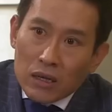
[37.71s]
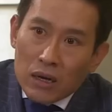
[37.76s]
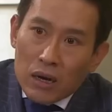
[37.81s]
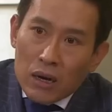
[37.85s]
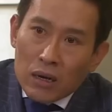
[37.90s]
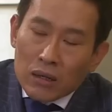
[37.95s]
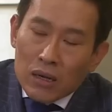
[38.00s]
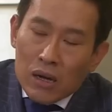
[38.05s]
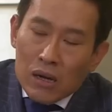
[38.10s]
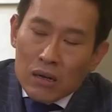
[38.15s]

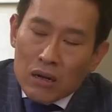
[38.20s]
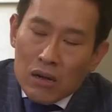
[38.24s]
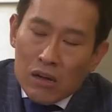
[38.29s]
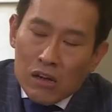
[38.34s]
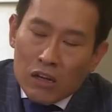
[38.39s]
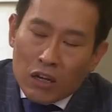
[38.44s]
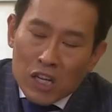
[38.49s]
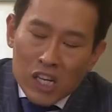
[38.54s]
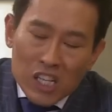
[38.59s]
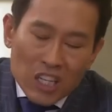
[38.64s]
contract
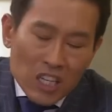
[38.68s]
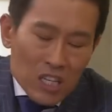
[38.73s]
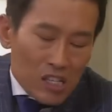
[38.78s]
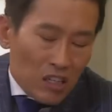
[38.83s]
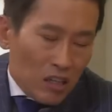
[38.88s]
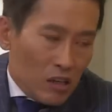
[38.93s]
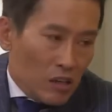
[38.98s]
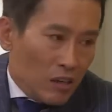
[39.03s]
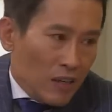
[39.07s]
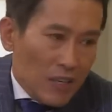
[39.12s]
expires
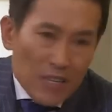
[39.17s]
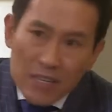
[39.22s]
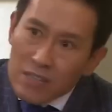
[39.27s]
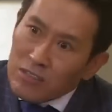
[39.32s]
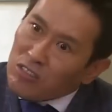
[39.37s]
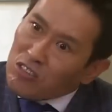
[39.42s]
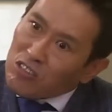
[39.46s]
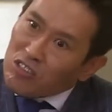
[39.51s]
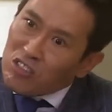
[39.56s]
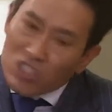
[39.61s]
next month,
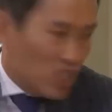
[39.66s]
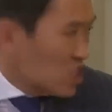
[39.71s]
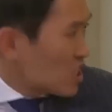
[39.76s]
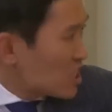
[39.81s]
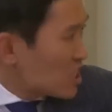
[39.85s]
she